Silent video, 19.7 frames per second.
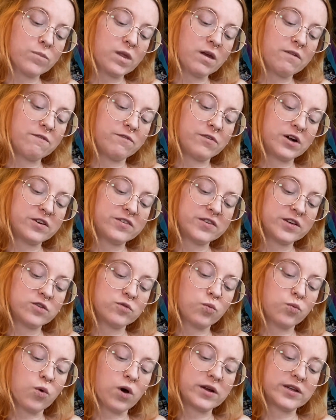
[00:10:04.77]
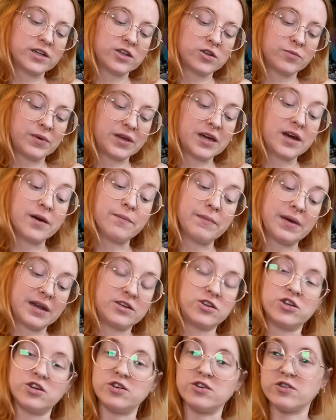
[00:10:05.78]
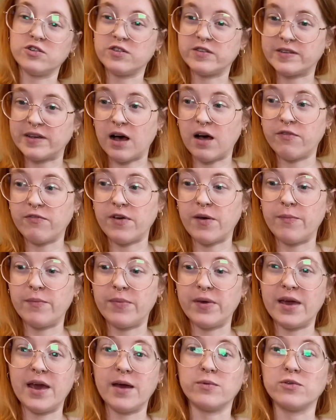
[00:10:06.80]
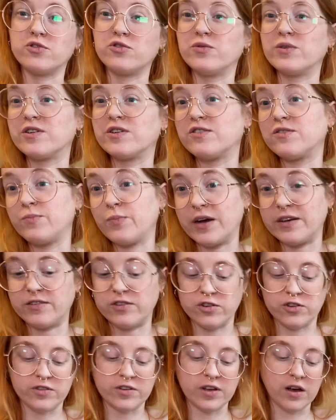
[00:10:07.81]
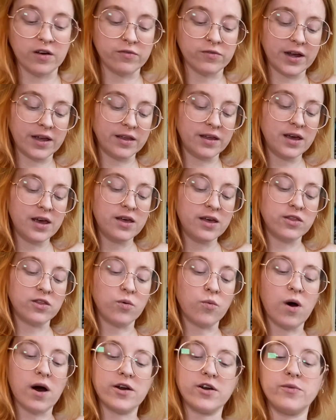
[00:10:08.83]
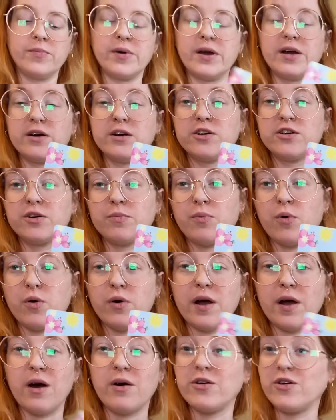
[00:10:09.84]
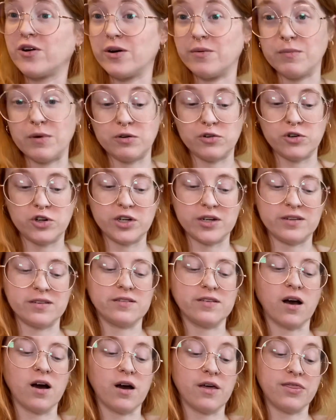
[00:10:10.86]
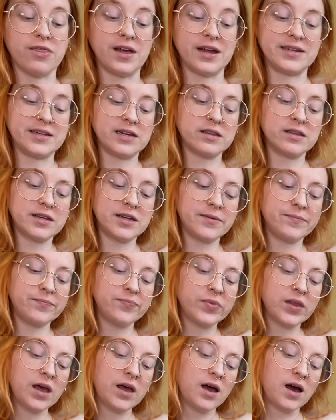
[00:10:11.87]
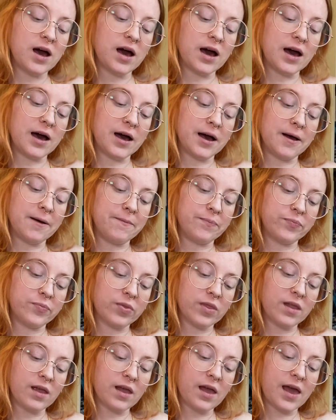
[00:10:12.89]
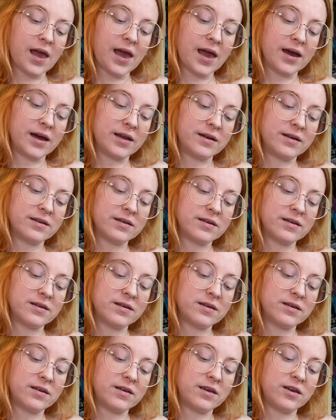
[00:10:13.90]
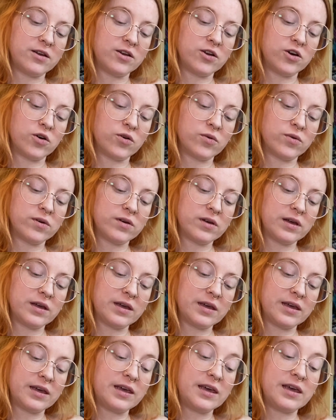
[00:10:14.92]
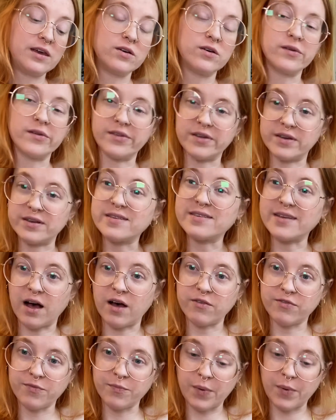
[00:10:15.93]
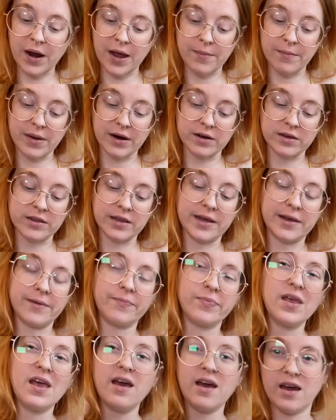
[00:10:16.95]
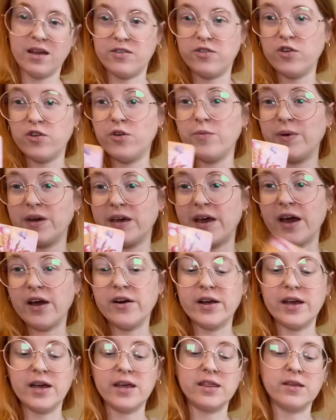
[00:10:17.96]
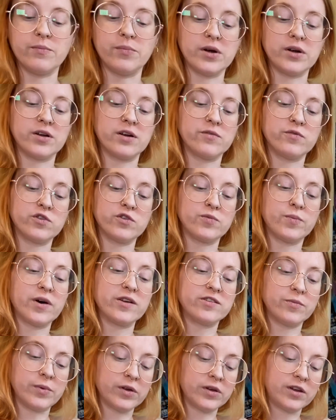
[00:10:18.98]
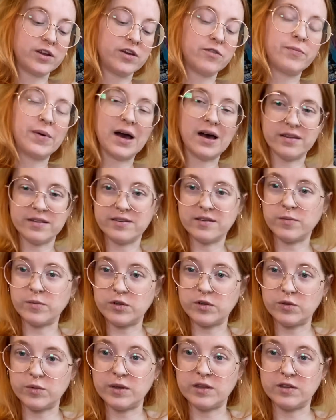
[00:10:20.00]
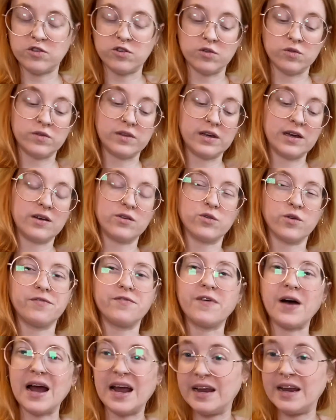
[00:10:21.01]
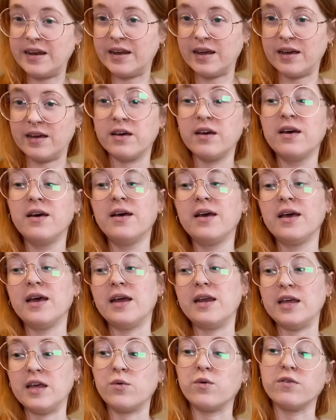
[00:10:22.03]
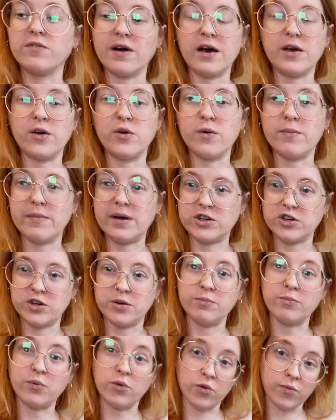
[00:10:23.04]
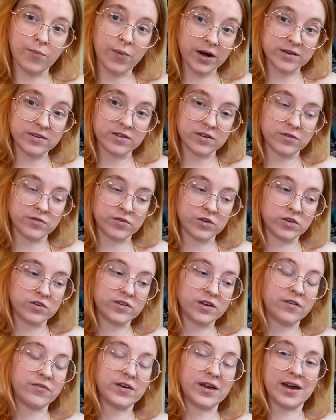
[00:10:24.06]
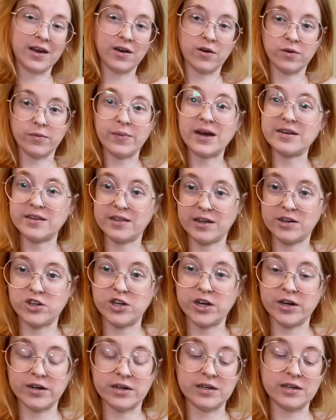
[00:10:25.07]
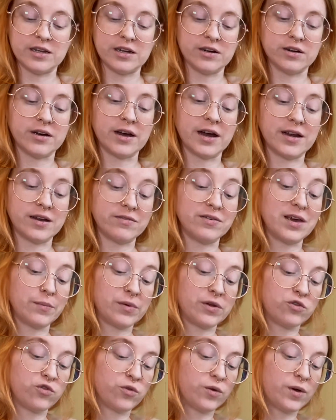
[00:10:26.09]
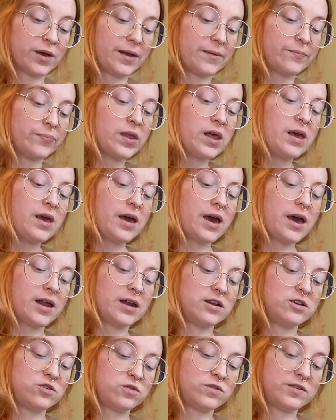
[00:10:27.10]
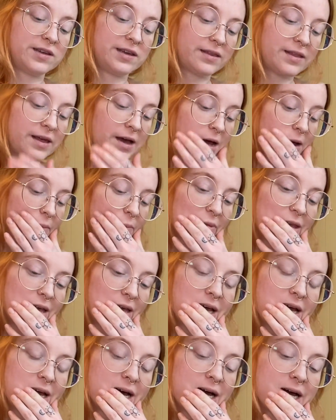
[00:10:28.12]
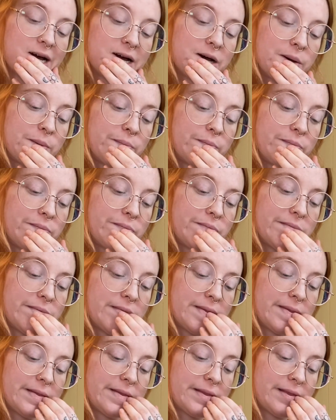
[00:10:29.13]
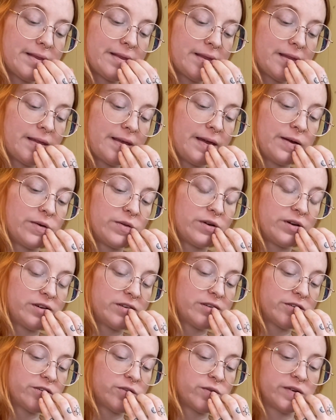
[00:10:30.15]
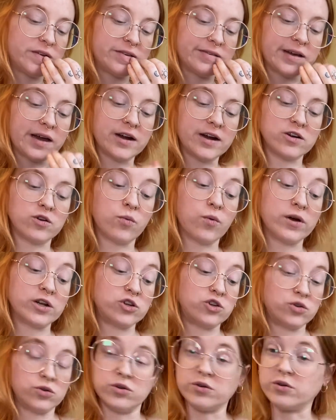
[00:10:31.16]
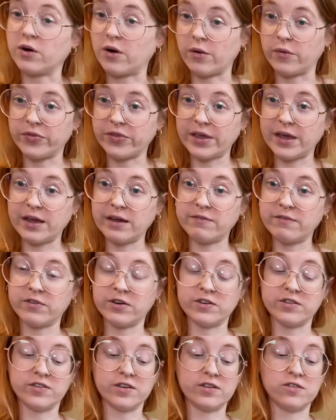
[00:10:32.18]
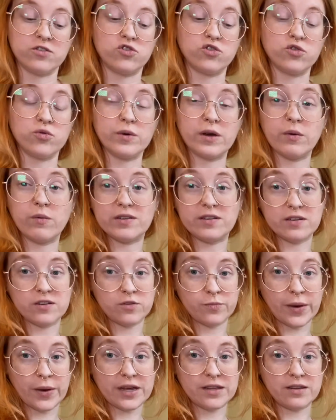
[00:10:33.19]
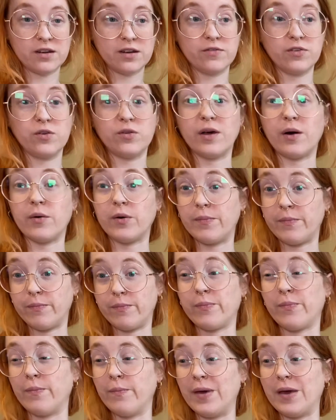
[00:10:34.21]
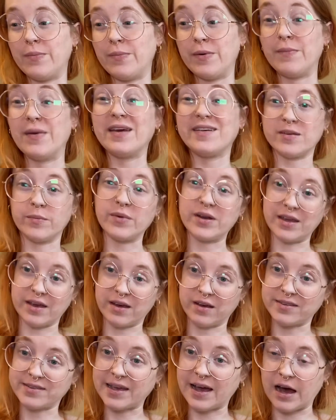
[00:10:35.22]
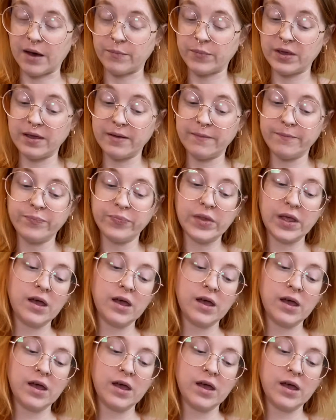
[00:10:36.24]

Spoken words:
versus wanting to be committed to yourself and be able to express yourself, right? The water bearer, to pour out your emotions authentically, and, you know, heal the self primarily. And so you've been carrying the burden of responsibility of balancing between these two things, or finding in equal value and measure both parts of yourself. Again, going back to that charioteer kind of imagery. And I do see that. You know, there is also a desire to want to do your own thing versus doing what's expected of you that would maybe make somebody else happy.